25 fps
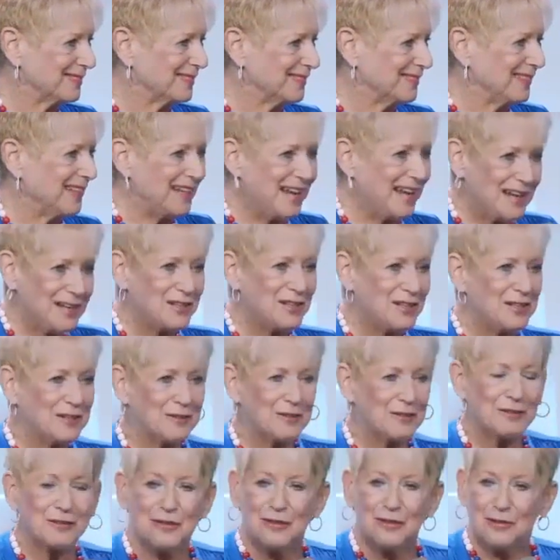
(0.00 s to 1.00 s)
An
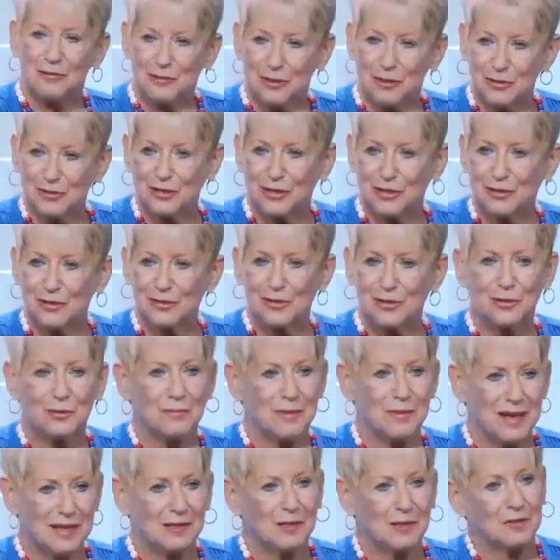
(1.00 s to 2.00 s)
engineer wrote those who
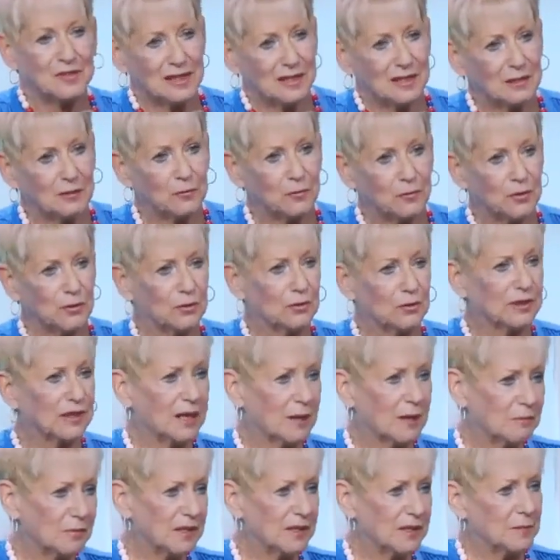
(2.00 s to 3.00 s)
made the telephone, the
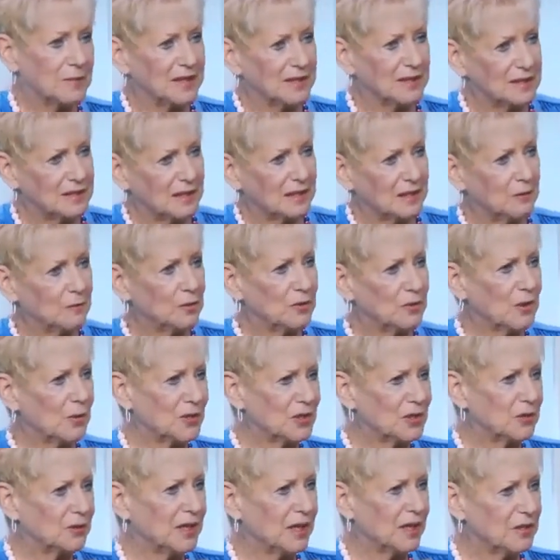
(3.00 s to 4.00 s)
company that made the telephone, that went
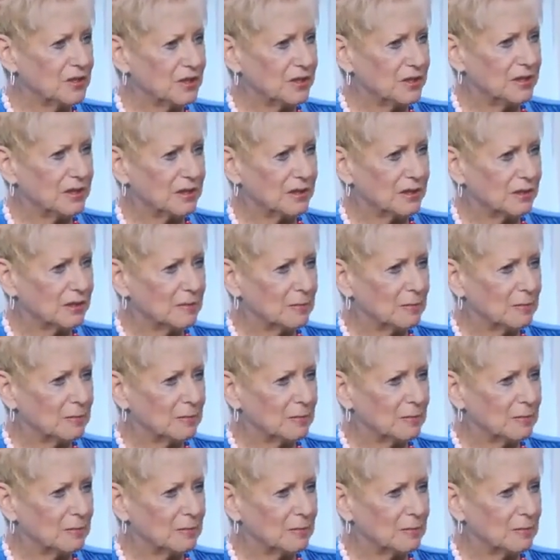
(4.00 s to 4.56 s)
to an engineer.